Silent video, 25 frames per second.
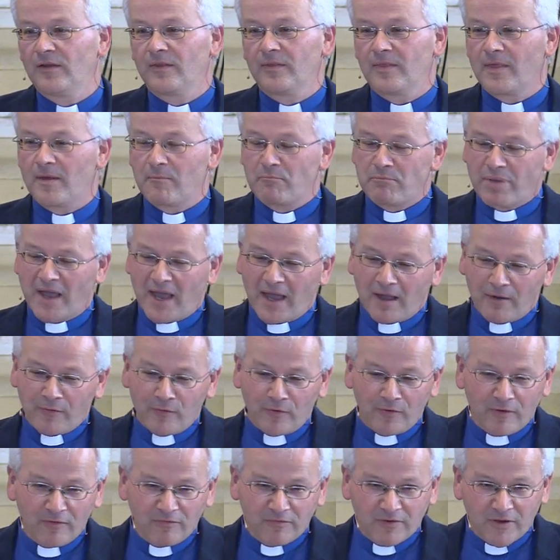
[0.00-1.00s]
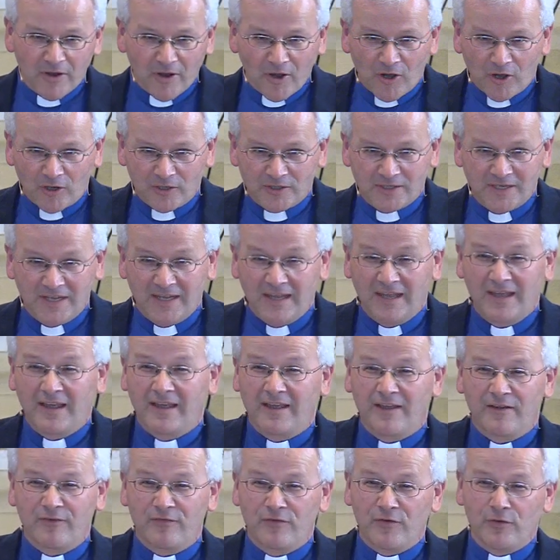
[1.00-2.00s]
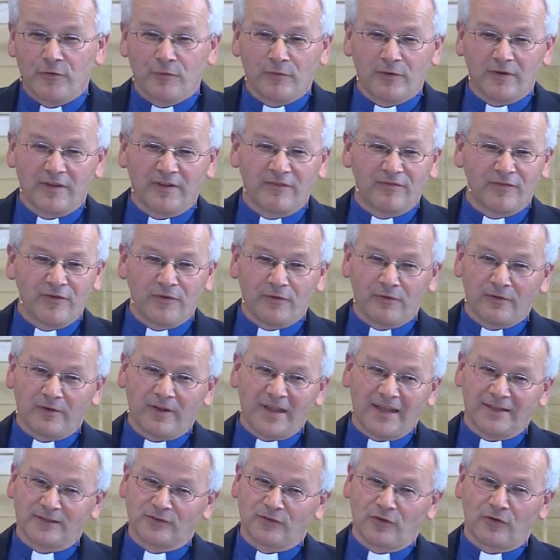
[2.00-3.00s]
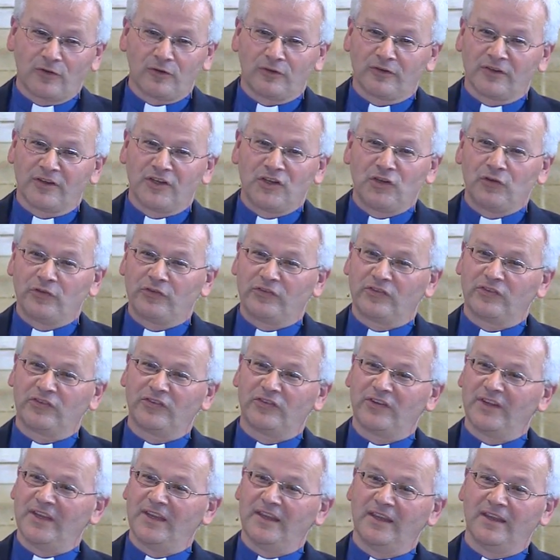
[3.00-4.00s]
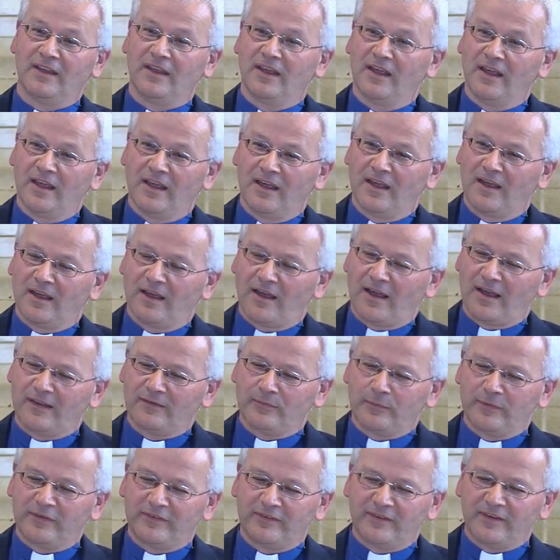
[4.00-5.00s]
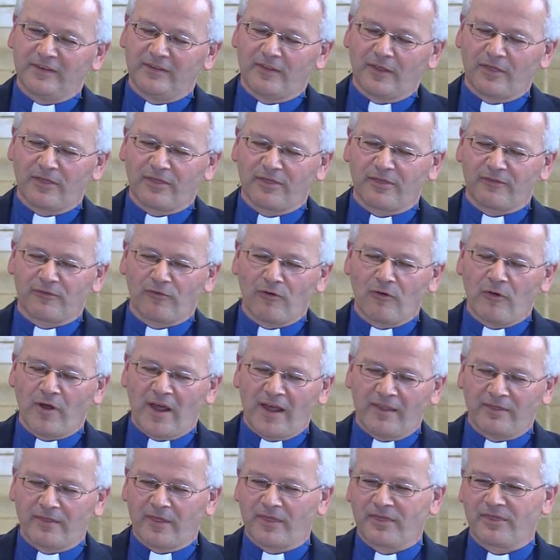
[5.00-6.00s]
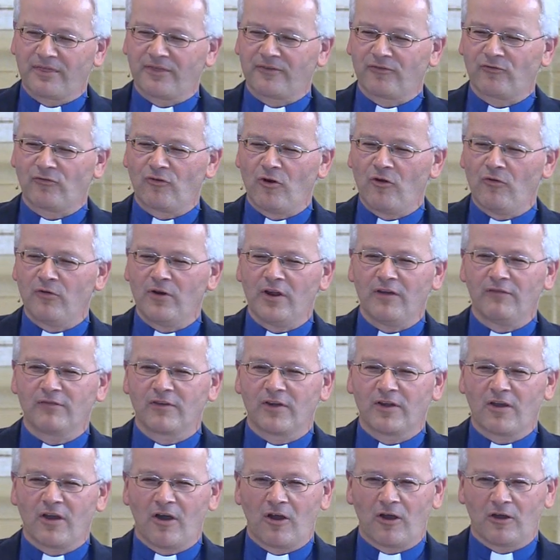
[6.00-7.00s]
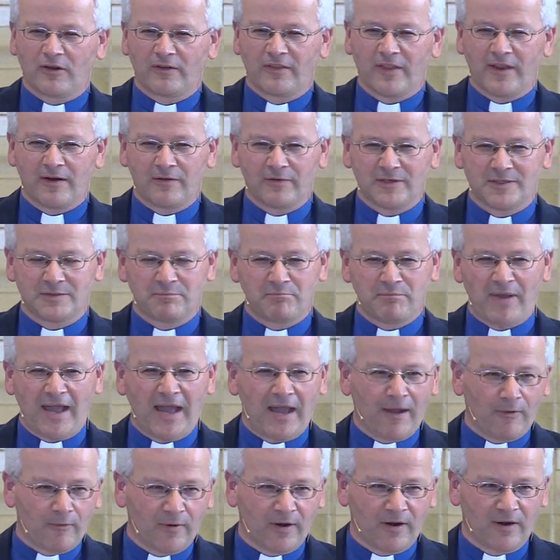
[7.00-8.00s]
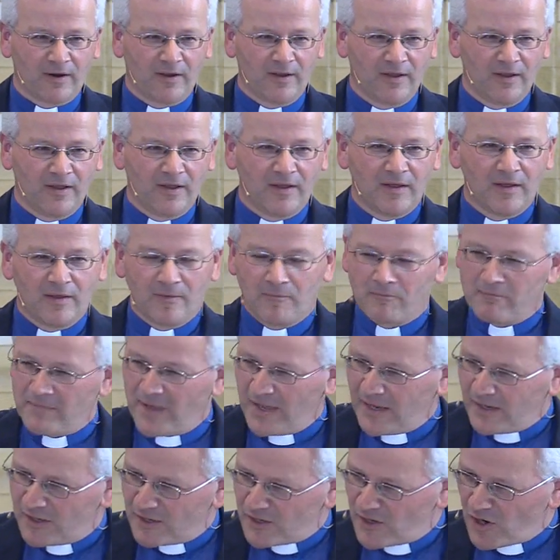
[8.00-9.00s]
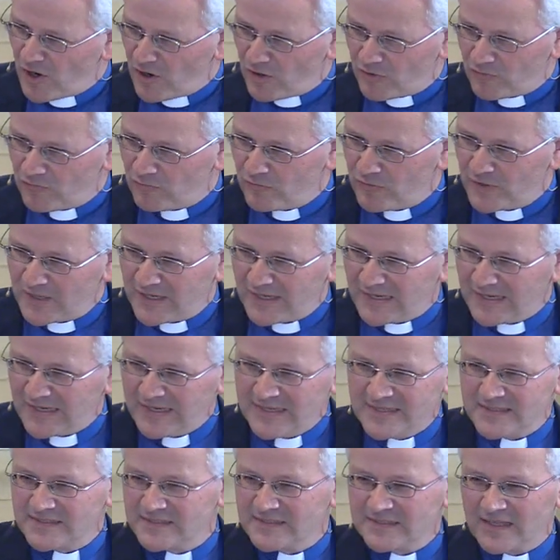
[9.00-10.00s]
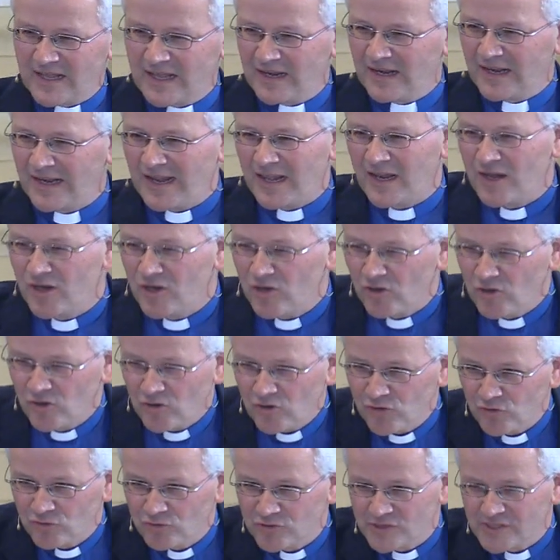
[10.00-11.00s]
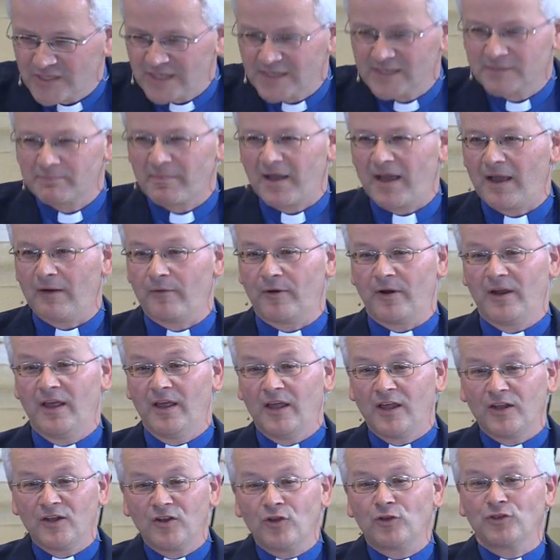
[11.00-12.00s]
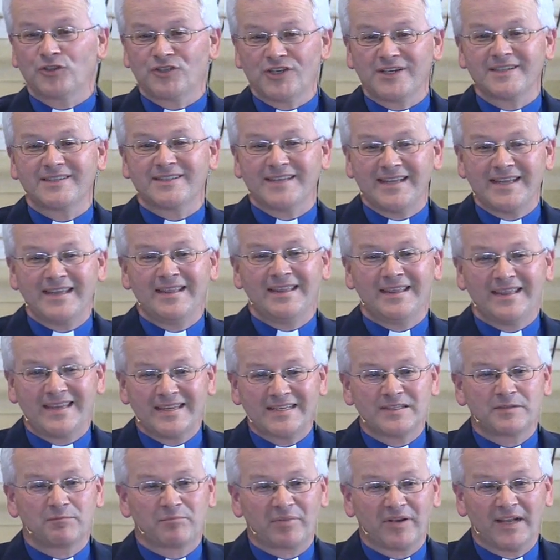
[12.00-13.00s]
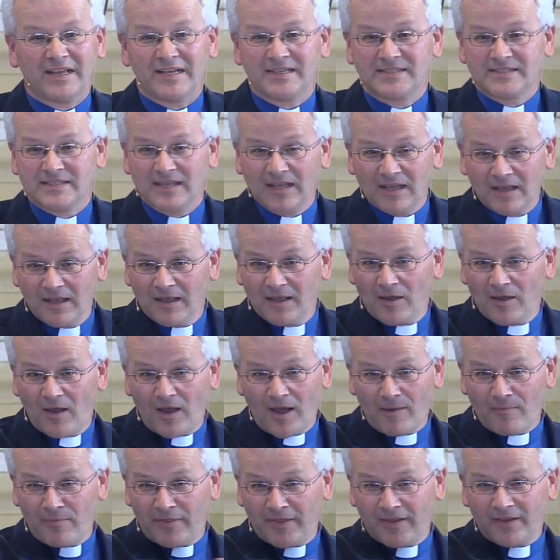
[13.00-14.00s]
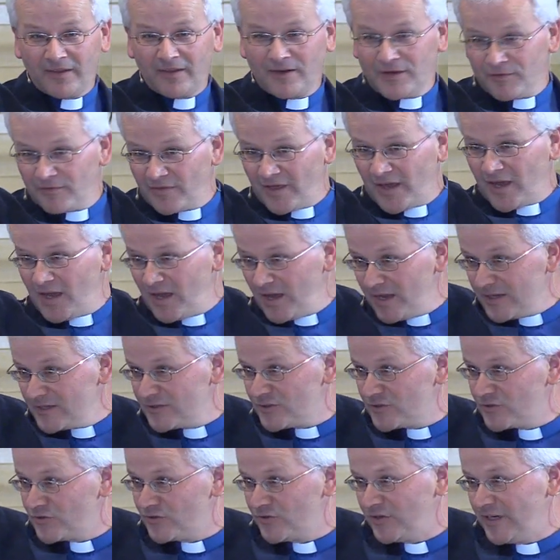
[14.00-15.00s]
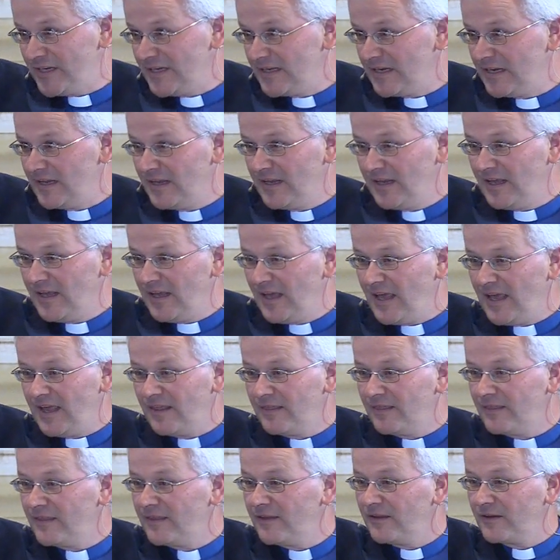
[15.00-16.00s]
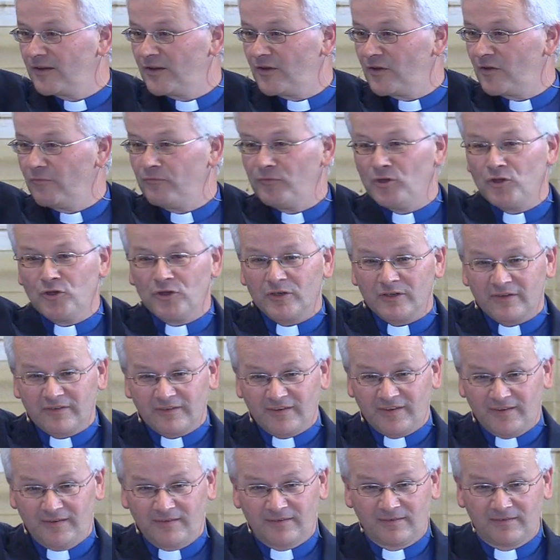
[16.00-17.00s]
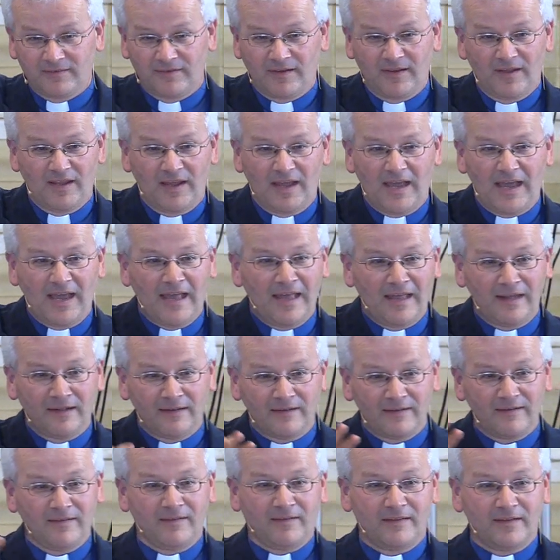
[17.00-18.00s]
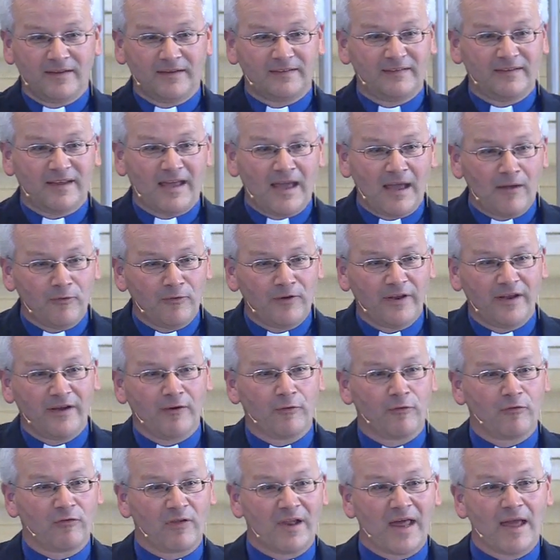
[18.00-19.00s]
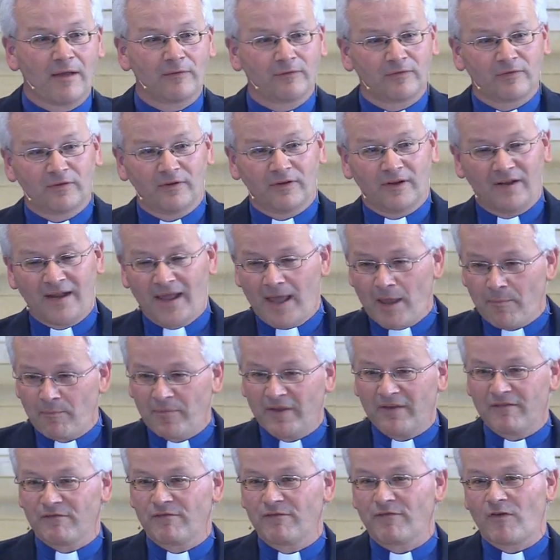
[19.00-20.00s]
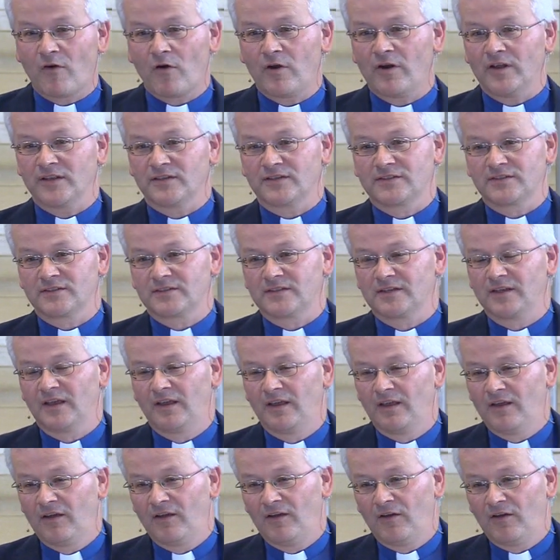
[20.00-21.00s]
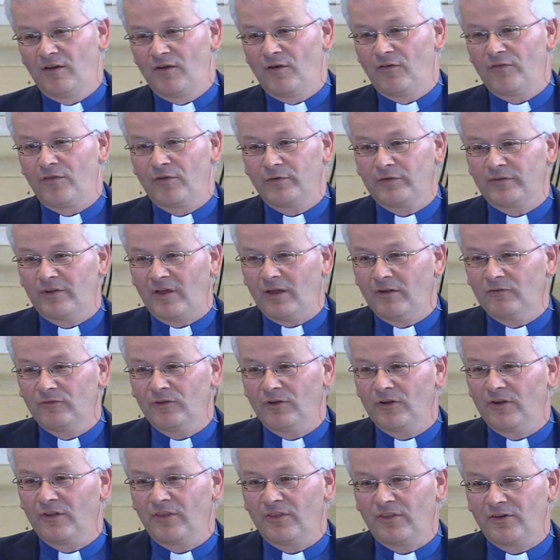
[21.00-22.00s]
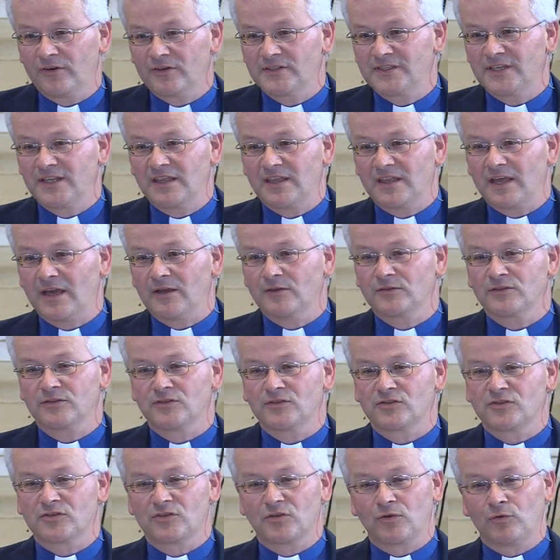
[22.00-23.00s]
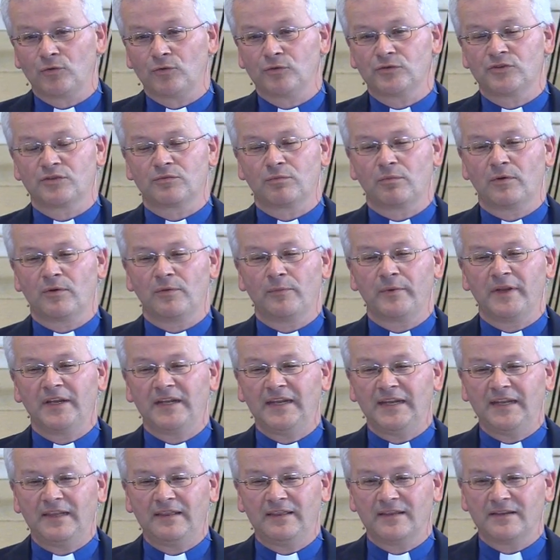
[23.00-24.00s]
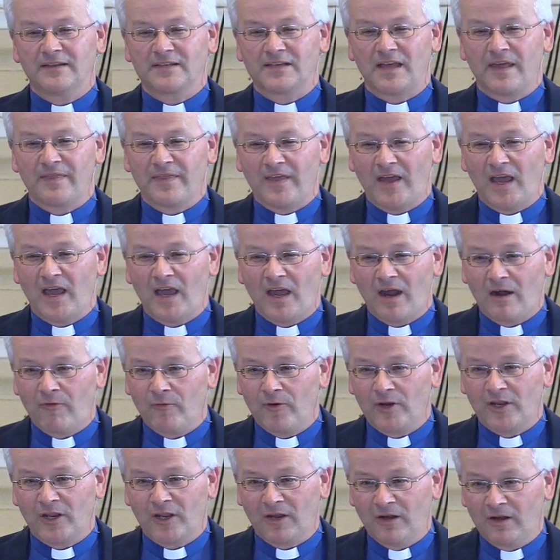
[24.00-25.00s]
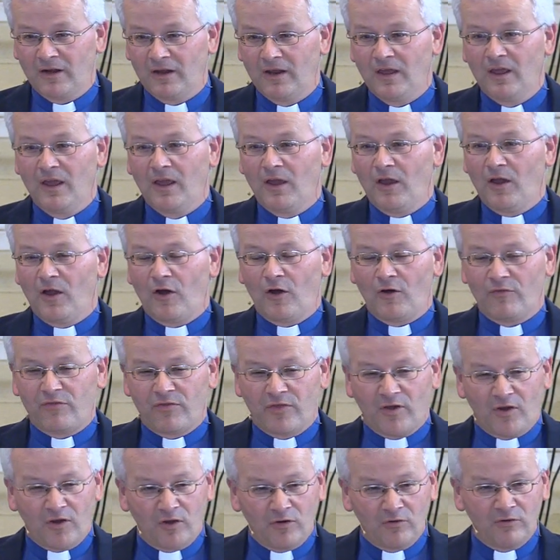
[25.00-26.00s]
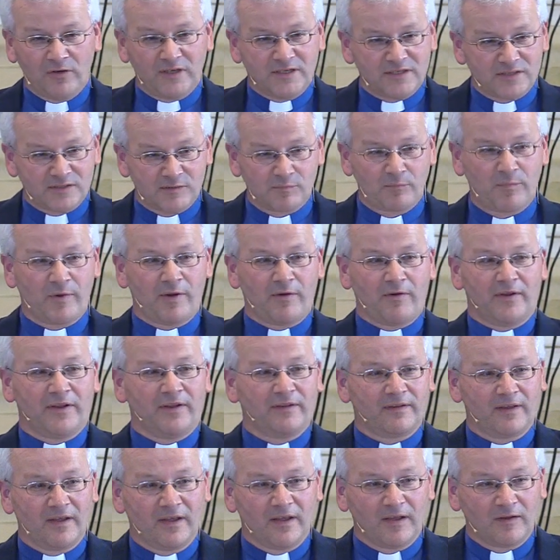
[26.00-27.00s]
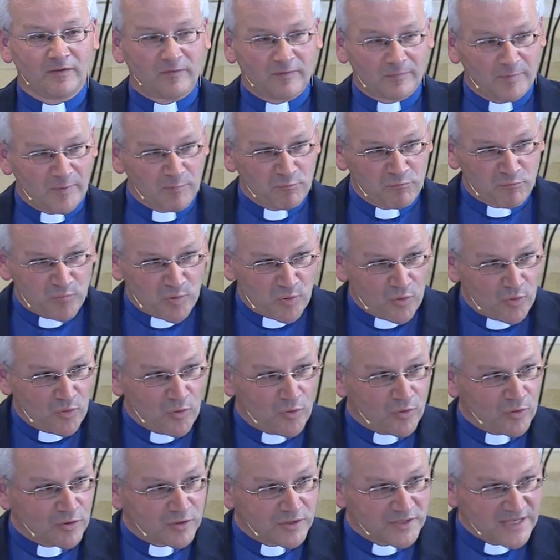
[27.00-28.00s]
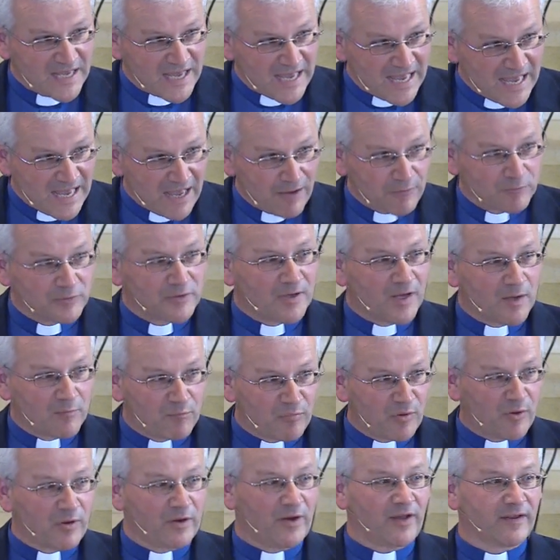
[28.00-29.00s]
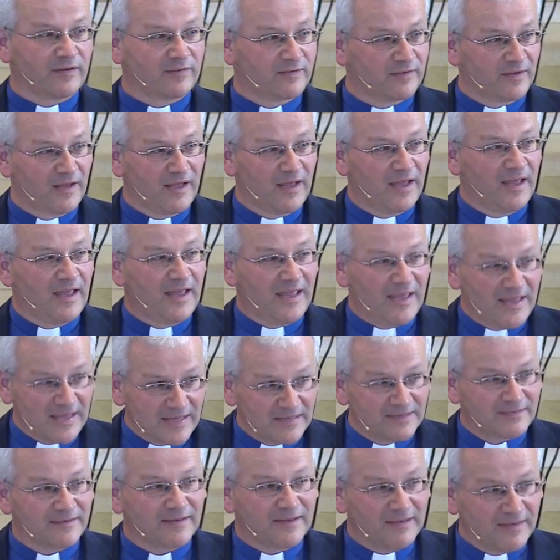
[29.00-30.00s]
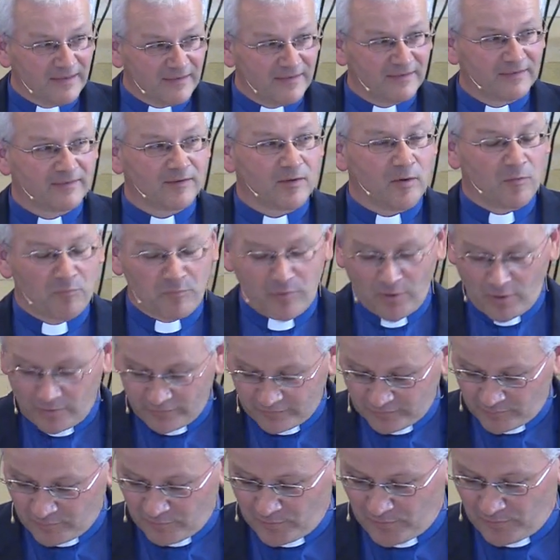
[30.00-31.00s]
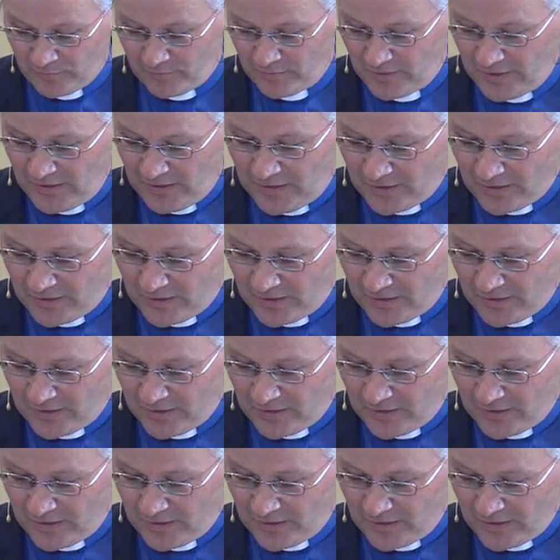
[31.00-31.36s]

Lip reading: The power of God. If you're like Donald and you see, as we see at the throne of God, there is power. May God release and let loose his power. Not just in this place. I'm thinking of the high street and the communities and the town here of Loughton and Epping Forest, of those 130,000 souls where we need this, the hurricane of the Holy Spirit to be poured out upon us. It is possible.